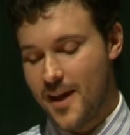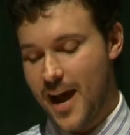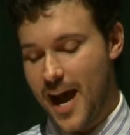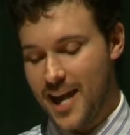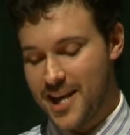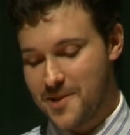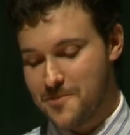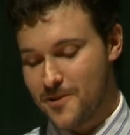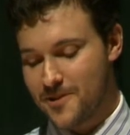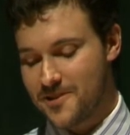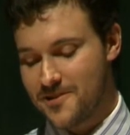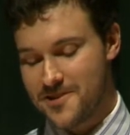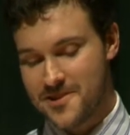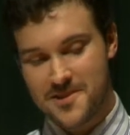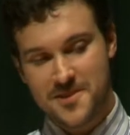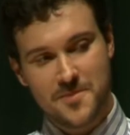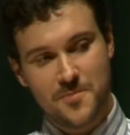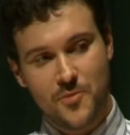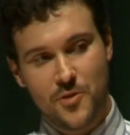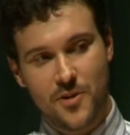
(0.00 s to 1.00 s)
And he watched it
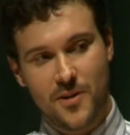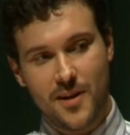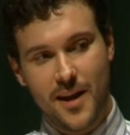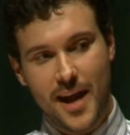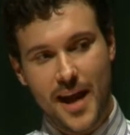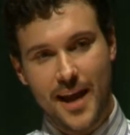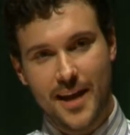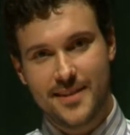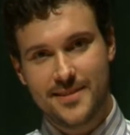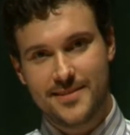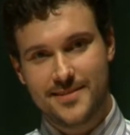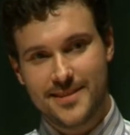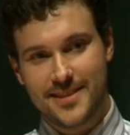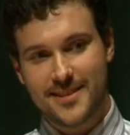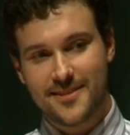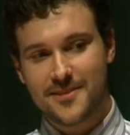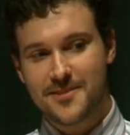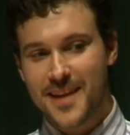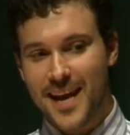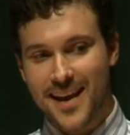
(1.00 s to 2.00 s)
some more. And
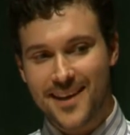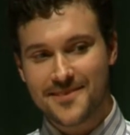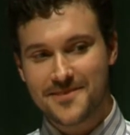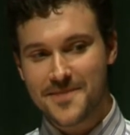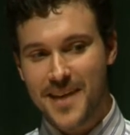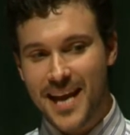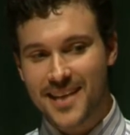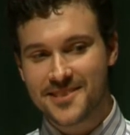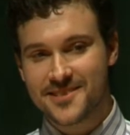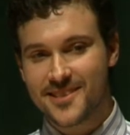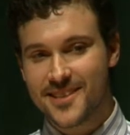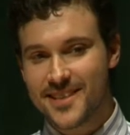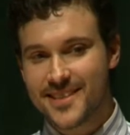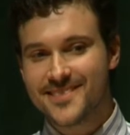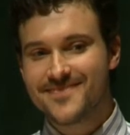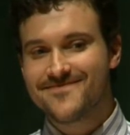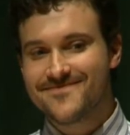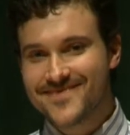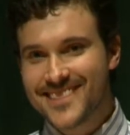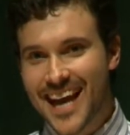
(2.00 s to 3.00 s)
he thought,
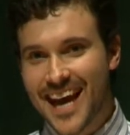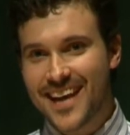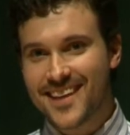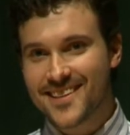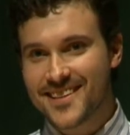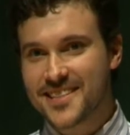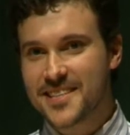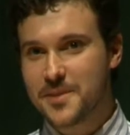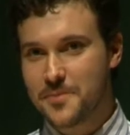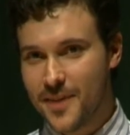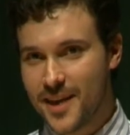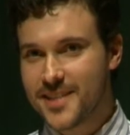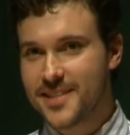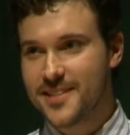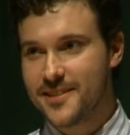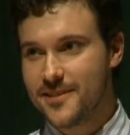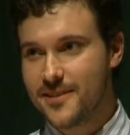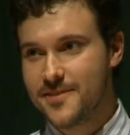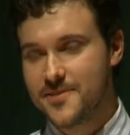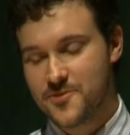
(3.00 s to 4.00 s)
actually, I think I'm right
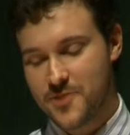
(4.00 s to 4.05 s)
here.